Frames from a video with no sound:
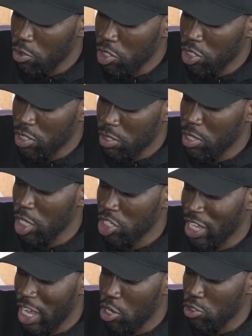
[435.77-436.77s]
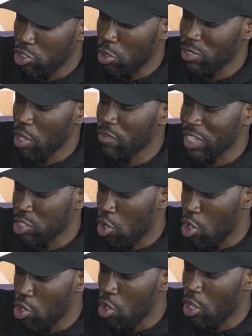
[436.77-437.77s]
Just touching again on Jose. Obviously,
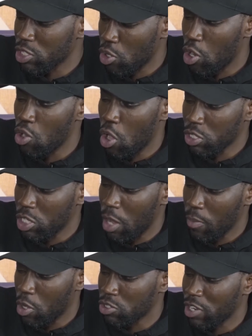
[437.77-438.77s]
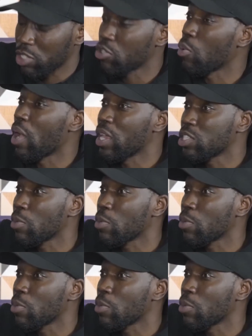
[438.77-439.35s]
he's got a long-term contract on the way.